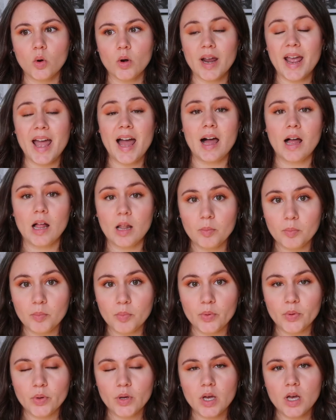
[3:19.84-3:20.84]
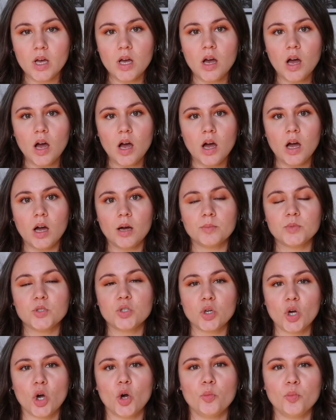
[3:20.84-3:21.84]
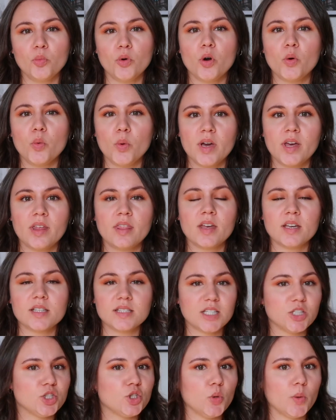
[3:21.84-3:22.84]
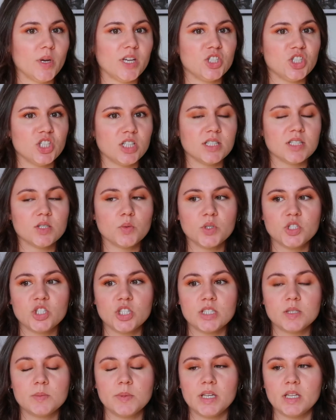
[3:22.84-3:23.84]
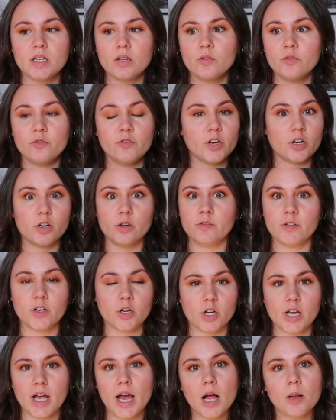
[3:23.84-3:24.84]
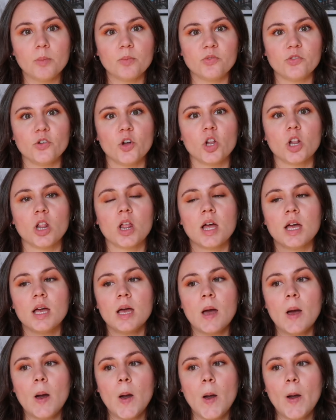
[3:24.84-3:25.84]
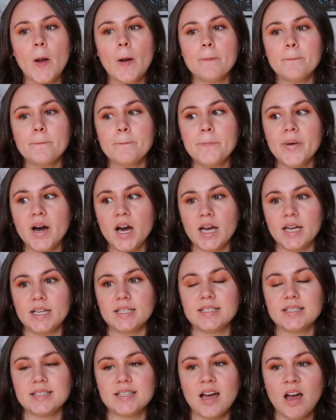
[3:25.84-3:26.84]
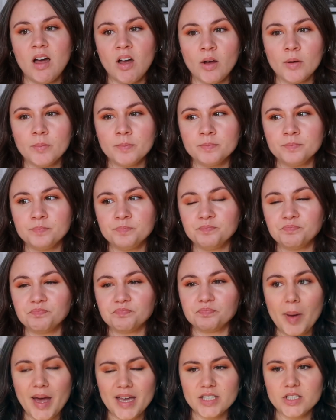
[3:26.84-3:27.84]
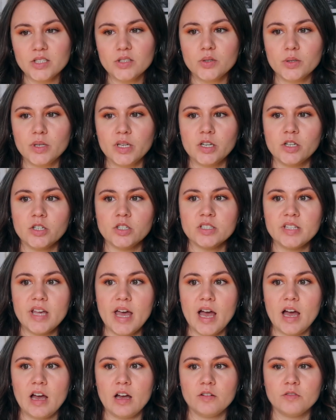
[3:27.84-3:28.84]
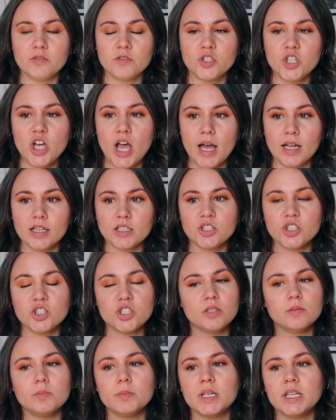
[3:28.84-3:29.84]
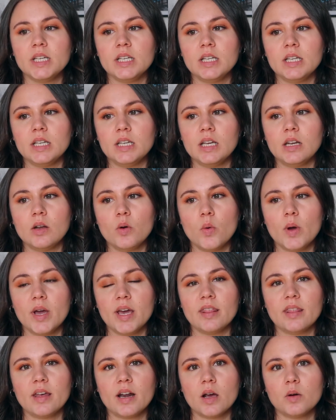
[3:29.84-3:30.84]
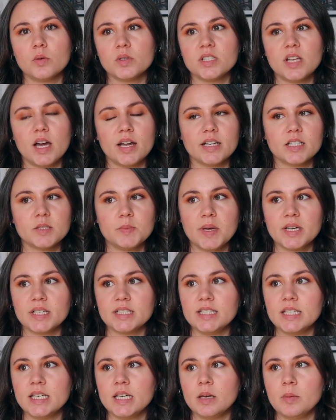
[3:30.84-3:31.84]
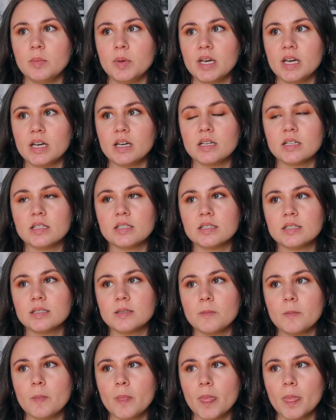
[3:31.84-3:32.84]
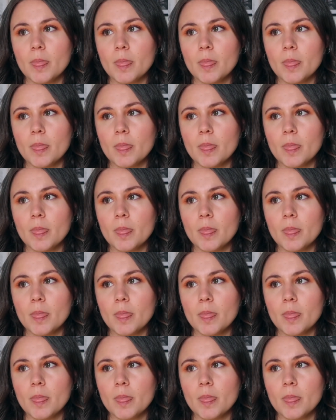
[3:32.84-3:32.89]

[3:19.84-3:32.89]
or help to cope with situations, which has been very helpful. But the past 2 years have challenged me in a way that I was not expecting, because